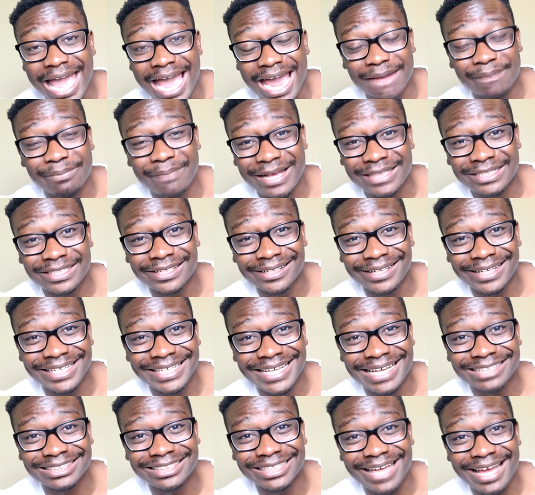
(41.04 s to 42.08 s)
And basically
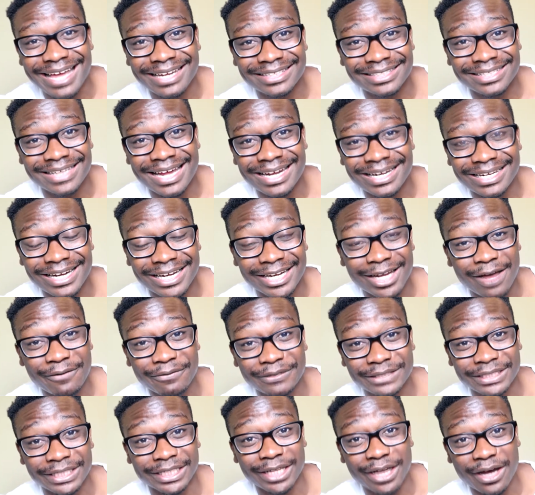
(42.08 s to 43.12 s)
yesterday I decided
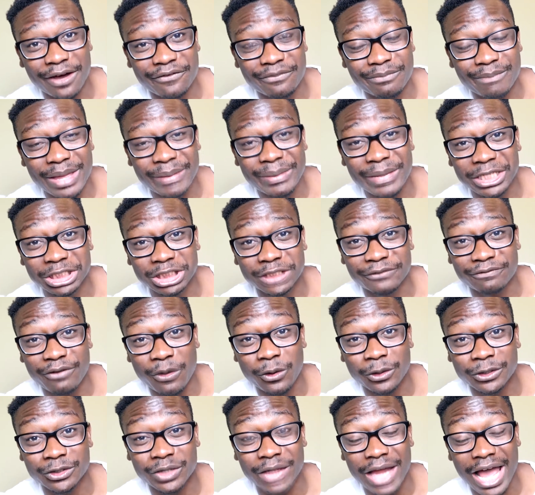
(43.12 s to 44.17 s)
enough is enough. Maybe I should
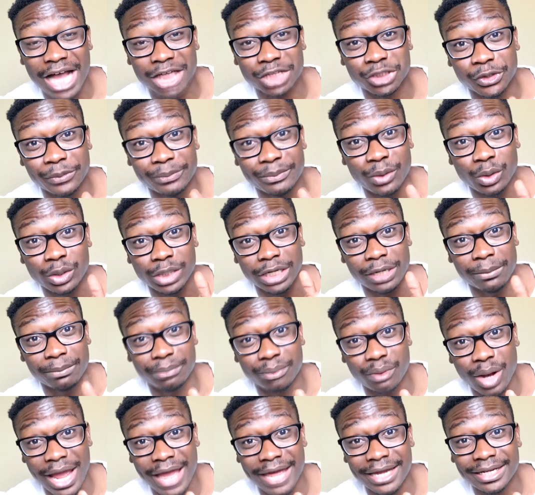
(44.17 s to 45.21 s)
focus on actually building a
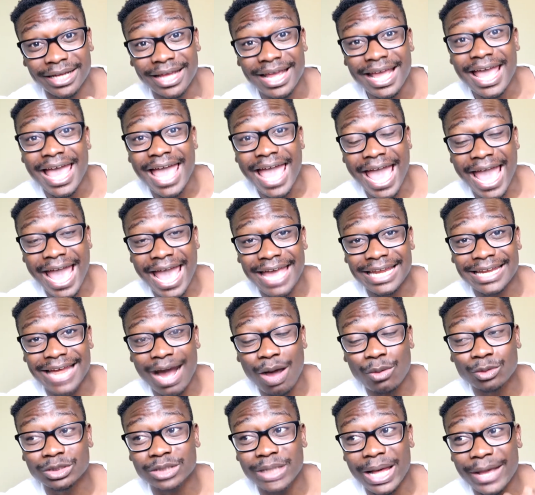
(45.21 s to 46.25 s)
brand. And
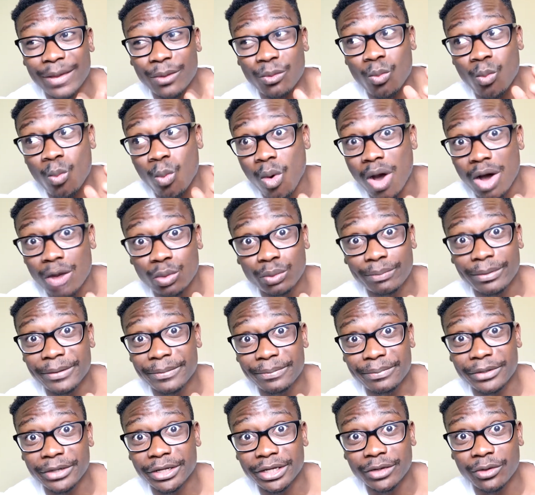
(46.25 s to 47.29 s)
I was like, what would be
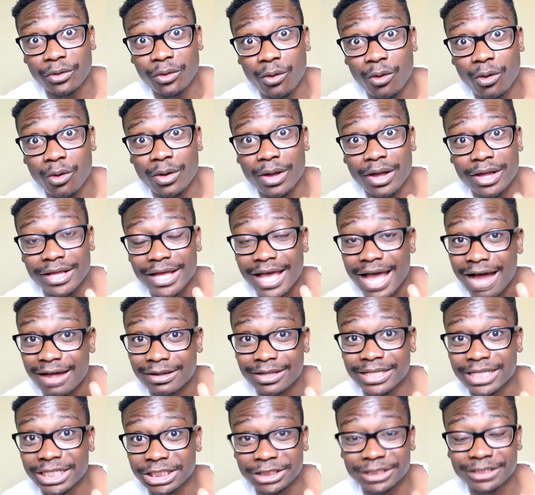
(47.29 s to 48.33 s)
pretty cool
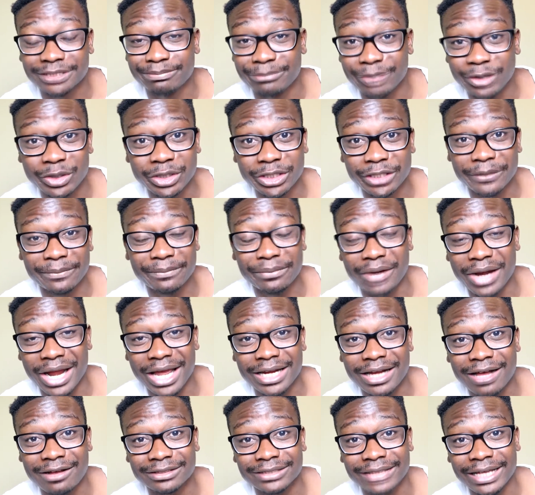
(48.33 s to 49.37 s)
other than just building the
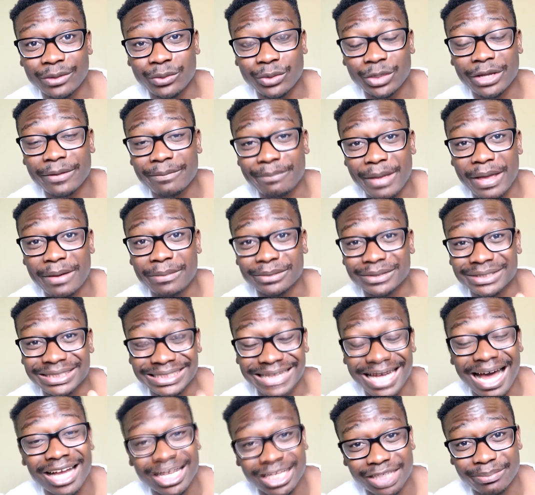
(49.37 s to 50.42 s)
brand? I was like, we can be able to
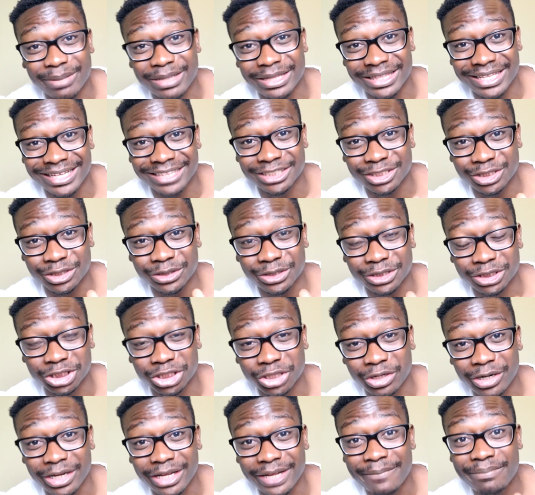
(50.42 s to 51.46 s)
document the entire
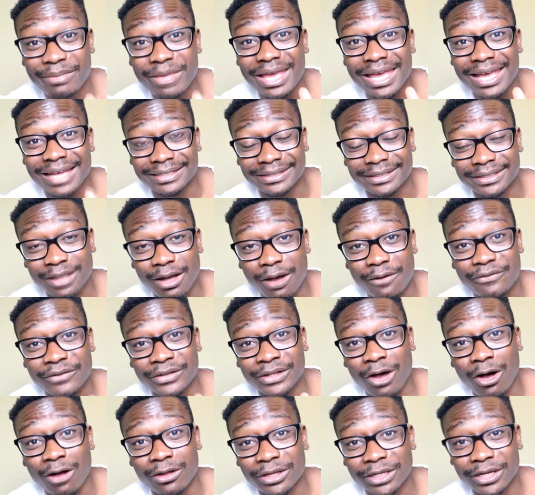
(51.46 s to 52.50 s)
journey itself
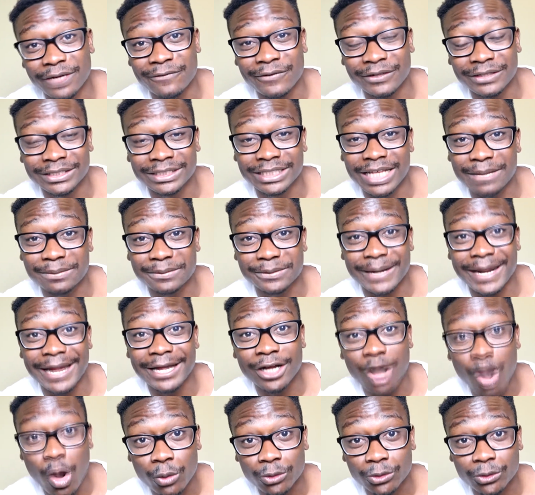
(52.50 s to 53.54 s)
and all the different steps that I
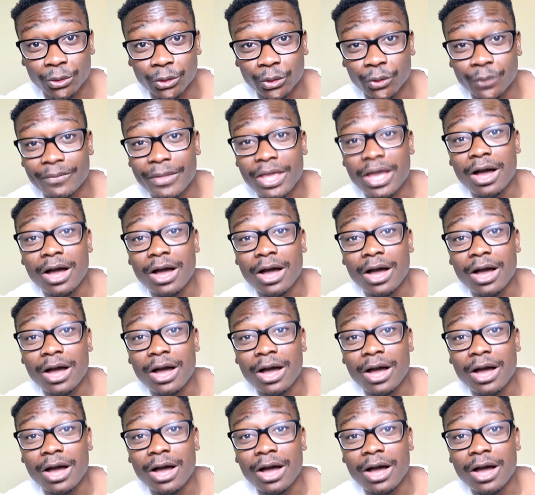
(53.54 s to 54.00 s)
go through